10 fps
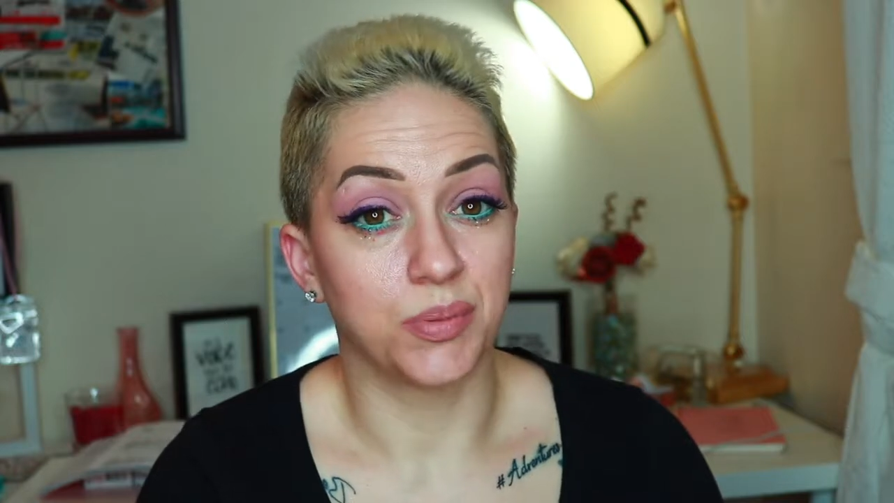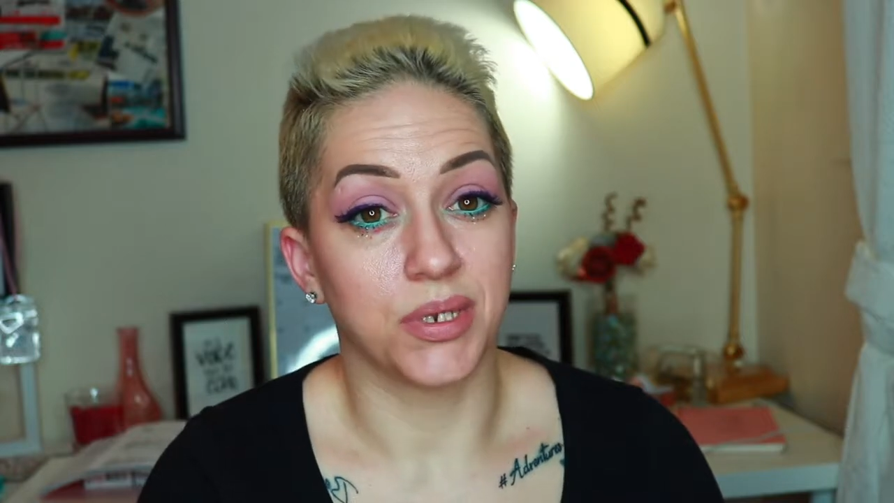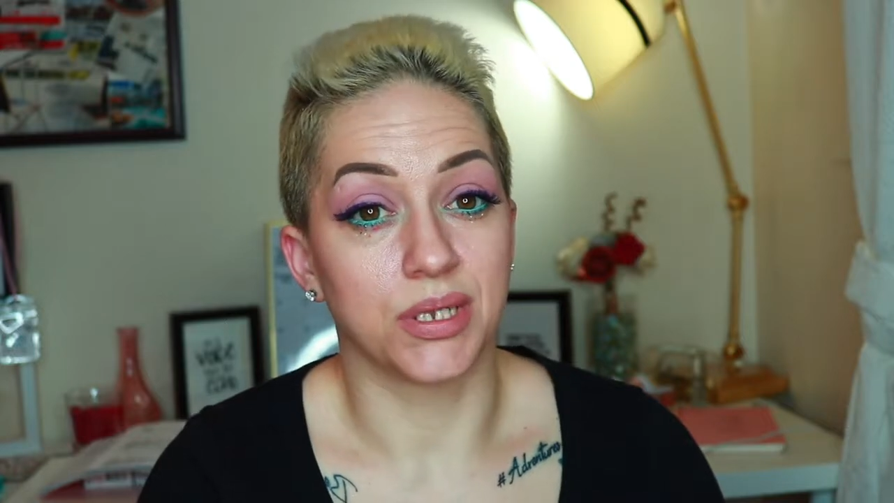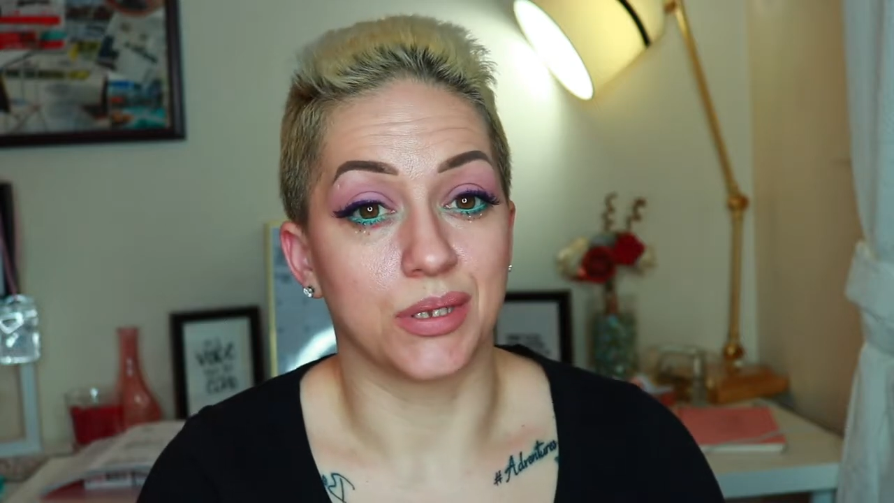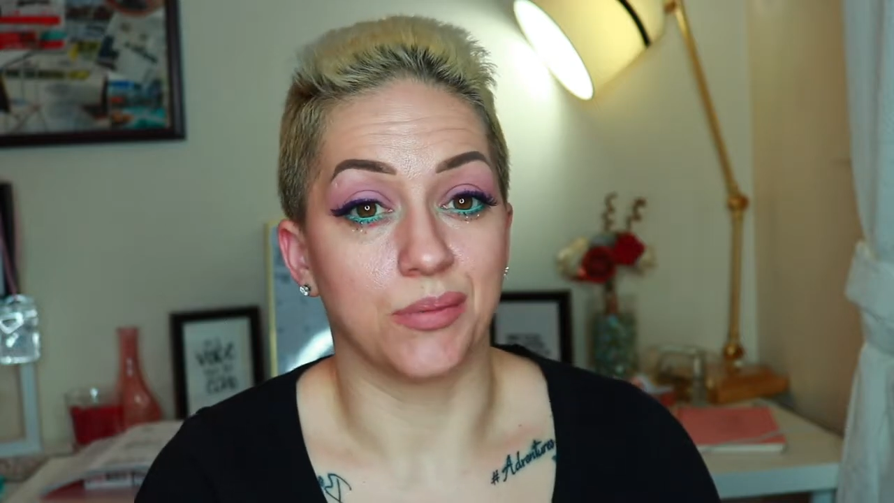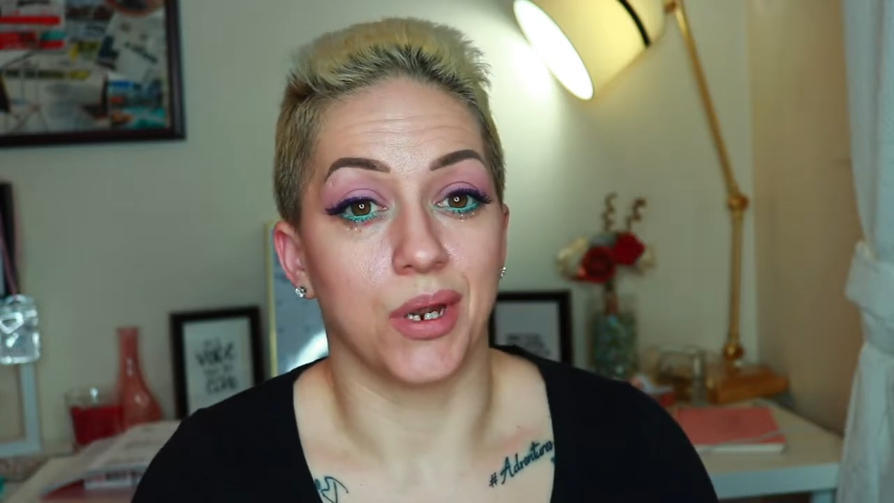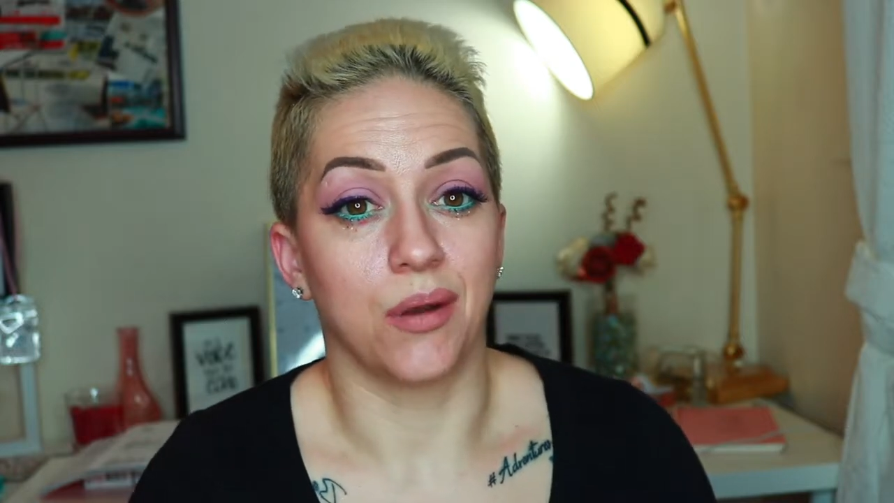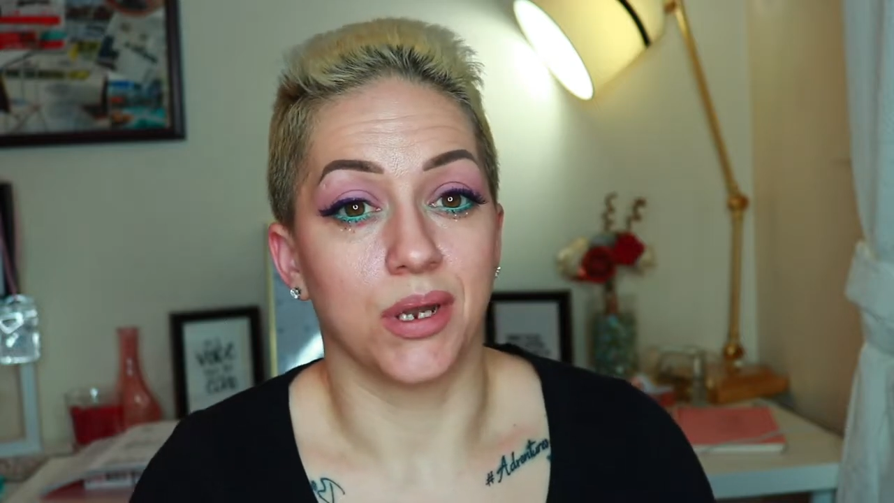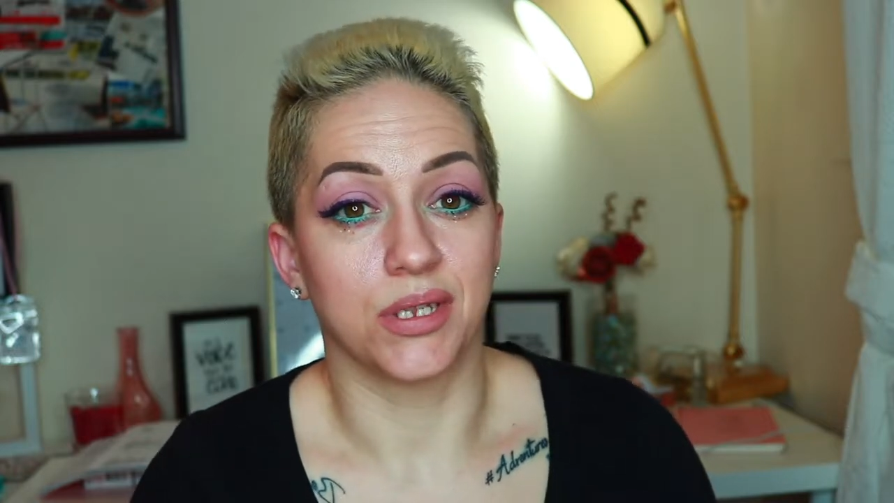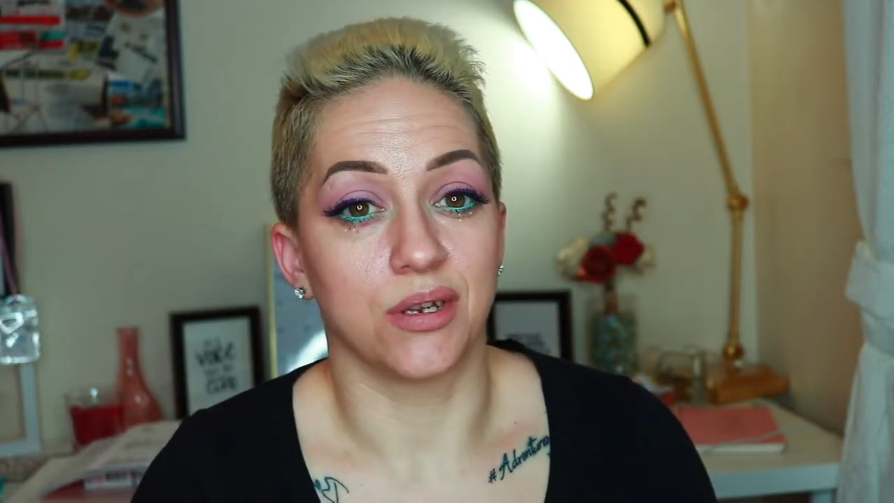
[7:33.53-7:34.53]
because tomorrow
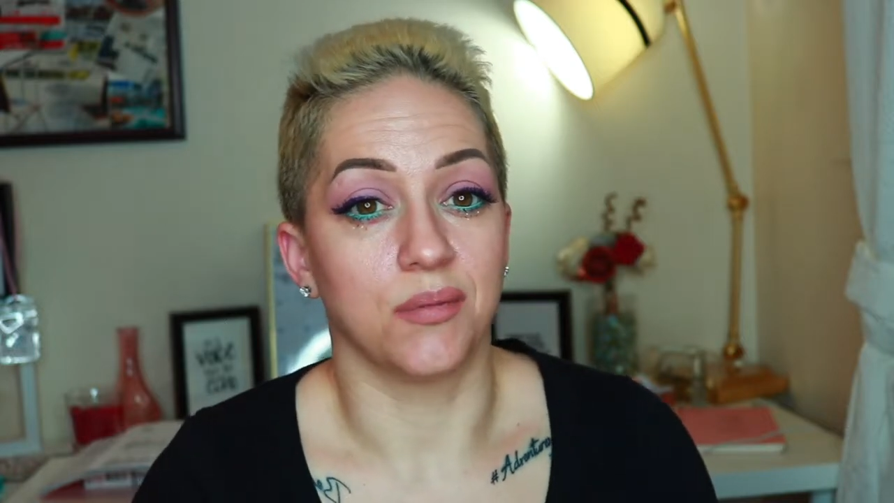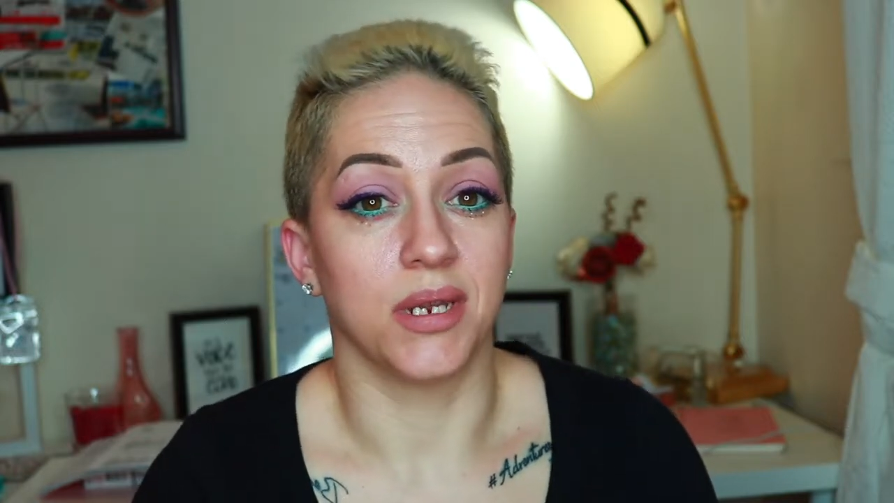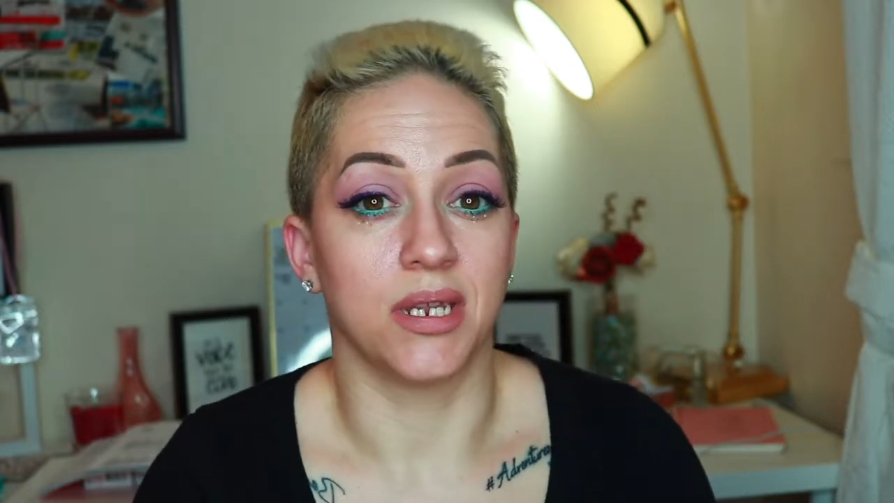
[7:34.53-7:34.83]
I start my